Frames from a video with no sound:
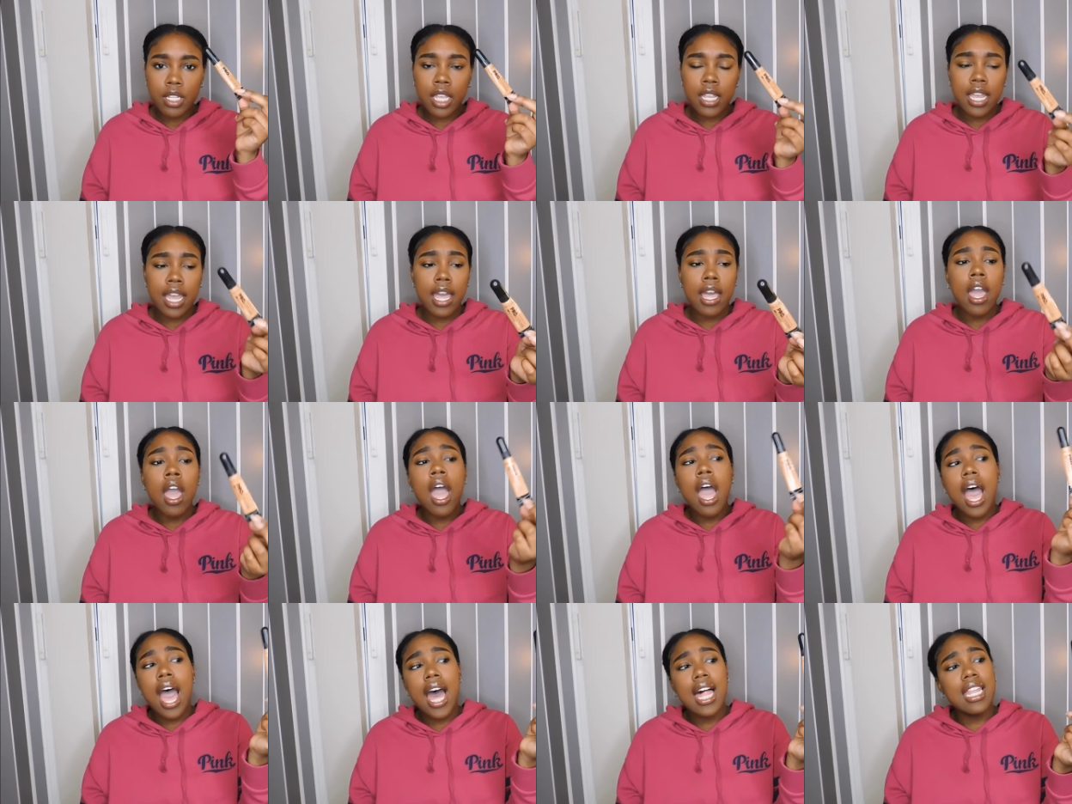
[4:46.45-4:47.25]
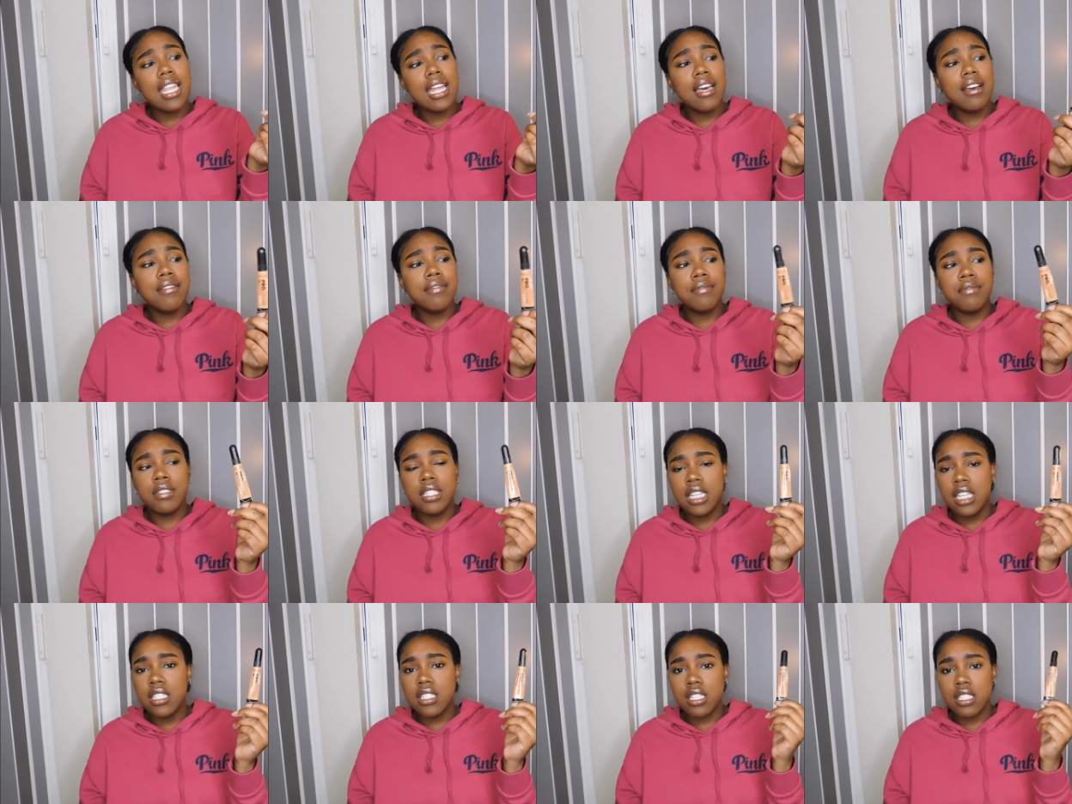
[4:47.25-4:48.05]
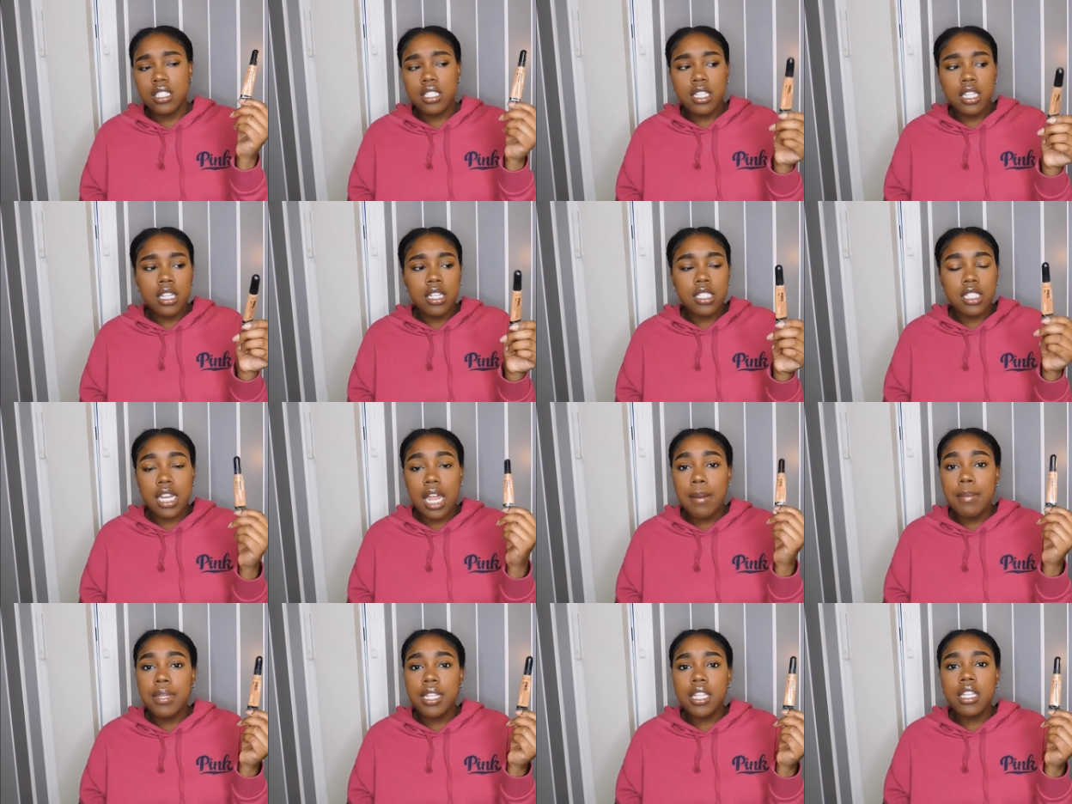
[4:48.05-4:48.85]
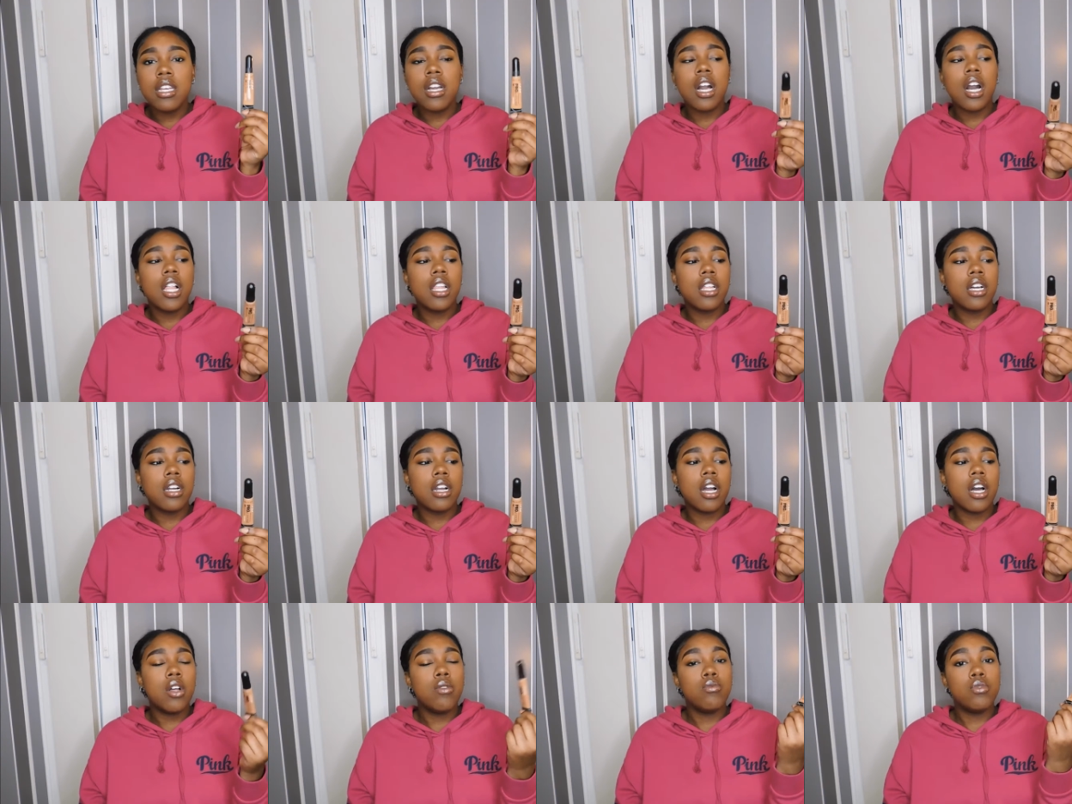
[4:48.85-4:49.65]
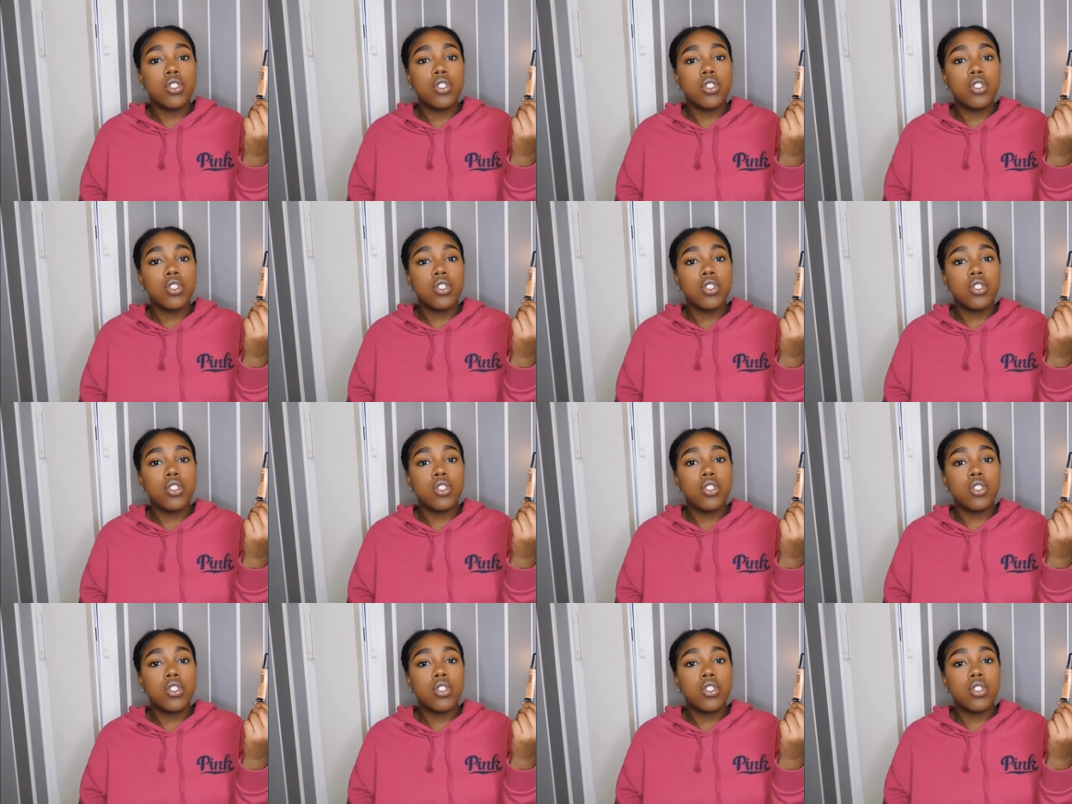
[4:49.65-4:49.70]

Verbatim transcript: yeah i love these concealers and i'm in the color um,